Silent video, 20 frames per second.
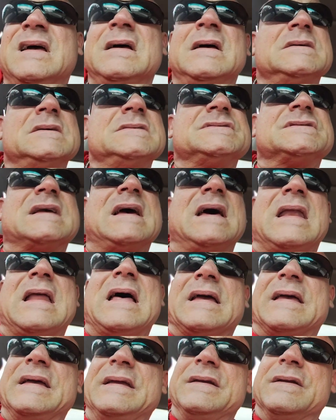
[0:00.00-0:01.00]
It's kind of
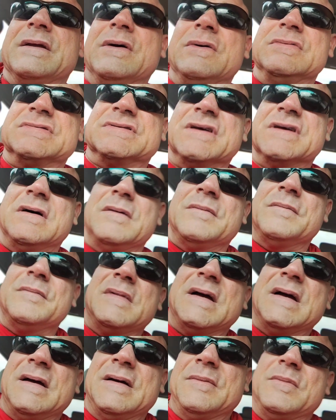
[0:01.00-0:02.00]
like he knew something,
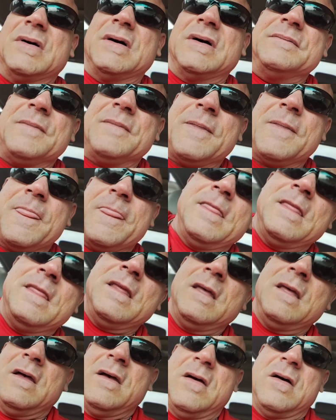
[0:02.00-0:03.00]
man.
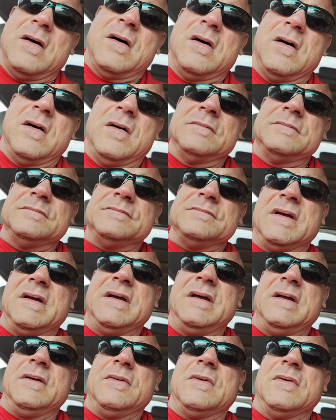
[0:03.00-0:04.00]
But, um,
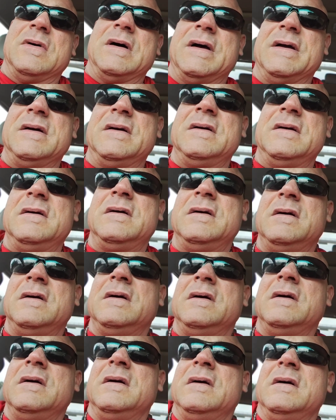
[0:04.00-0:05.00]
anyway,
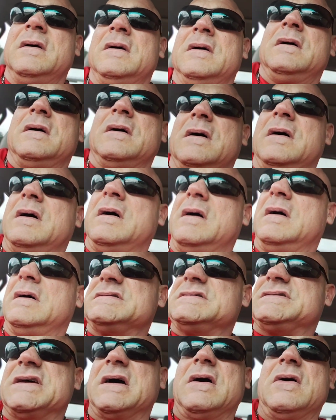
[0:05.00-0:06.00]
uh,
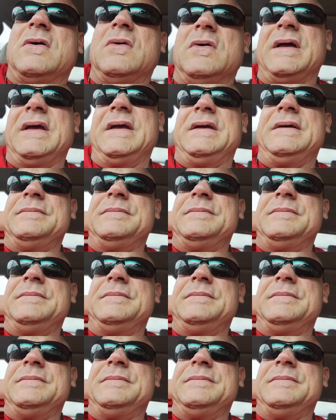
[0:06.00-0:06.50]
so he,